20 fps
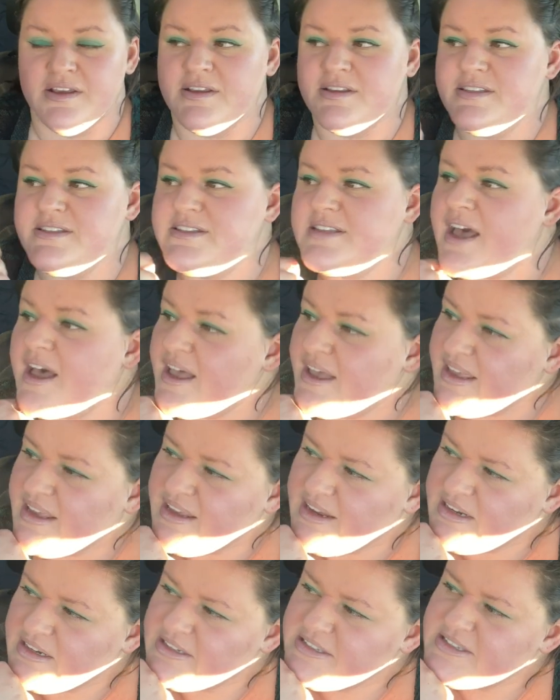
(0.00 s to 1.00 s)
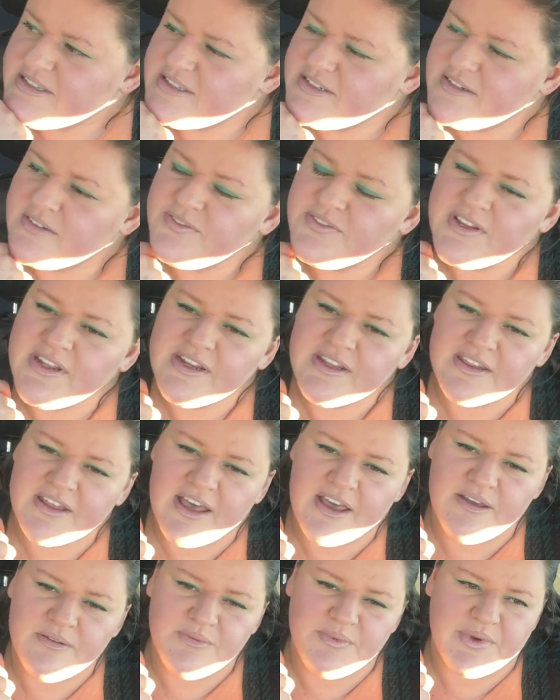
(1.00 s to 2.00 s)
sighing and stuff like that,